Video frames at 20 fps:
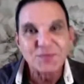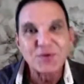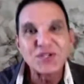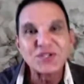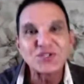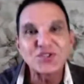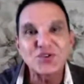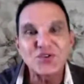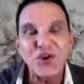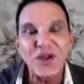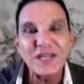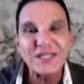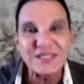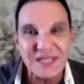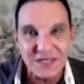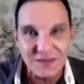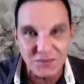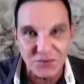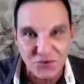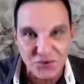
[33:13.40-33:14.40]
preached Christ
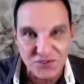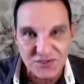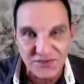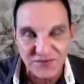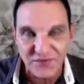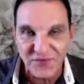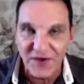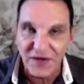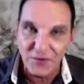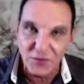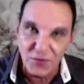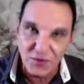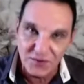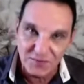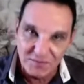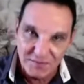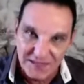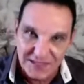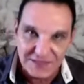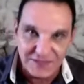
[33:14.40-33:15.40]
and then crucified what
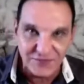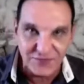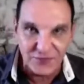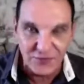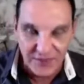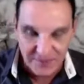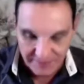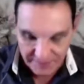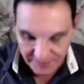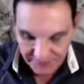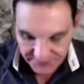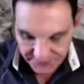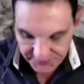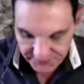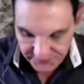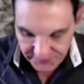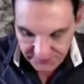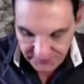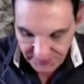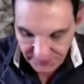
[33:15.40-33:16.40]
it means for them.
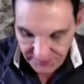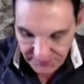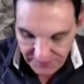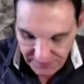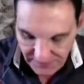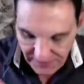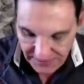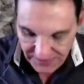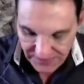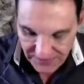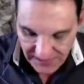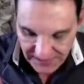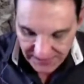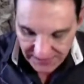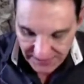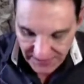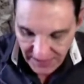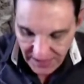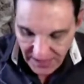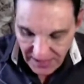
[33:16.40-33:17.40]

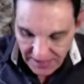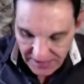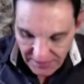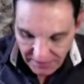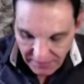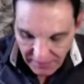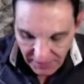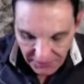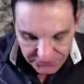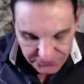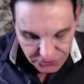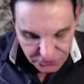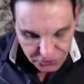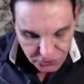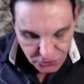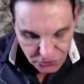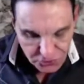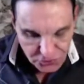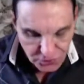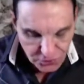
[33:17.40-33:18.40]
Then the
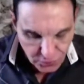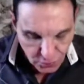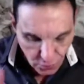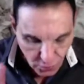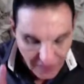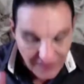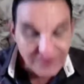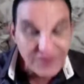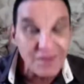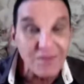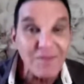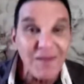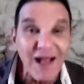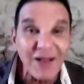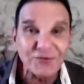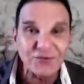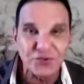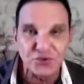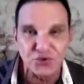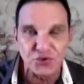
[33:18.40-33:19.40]
multitudes with what the
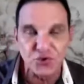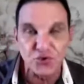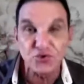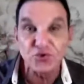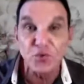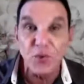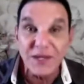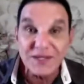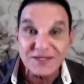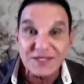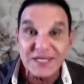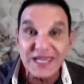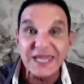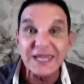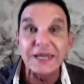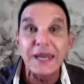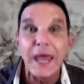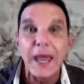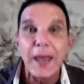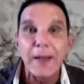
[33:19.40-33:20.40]
multitudes, once
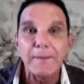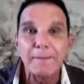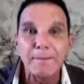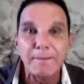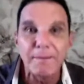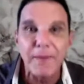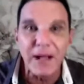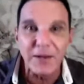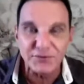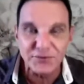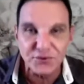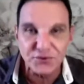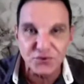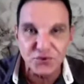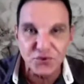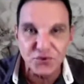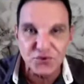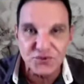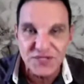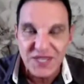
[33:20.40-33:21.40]
again,
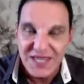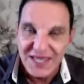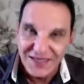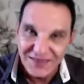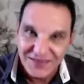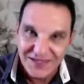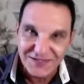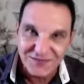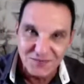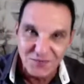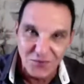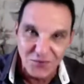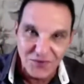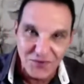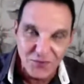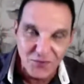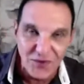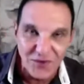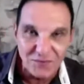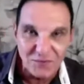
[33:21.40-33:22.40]
multitudes. That's more
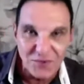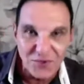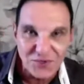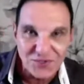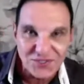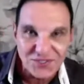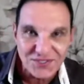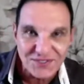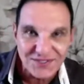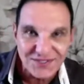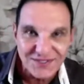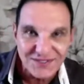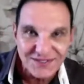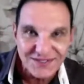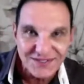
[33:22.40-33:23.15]
than one person.